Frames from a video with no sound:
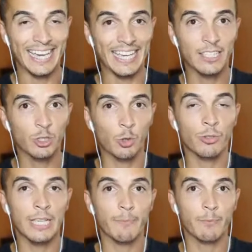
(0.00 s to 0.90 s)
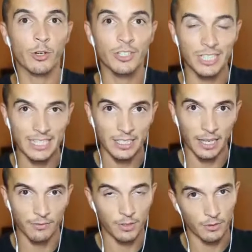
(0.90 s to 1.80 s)
It screws up your sex
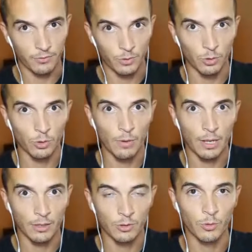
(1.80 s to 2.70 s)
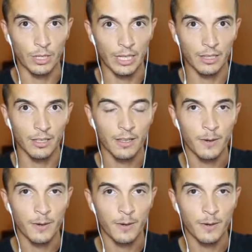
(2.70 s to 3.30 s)
life if you're the one doing it.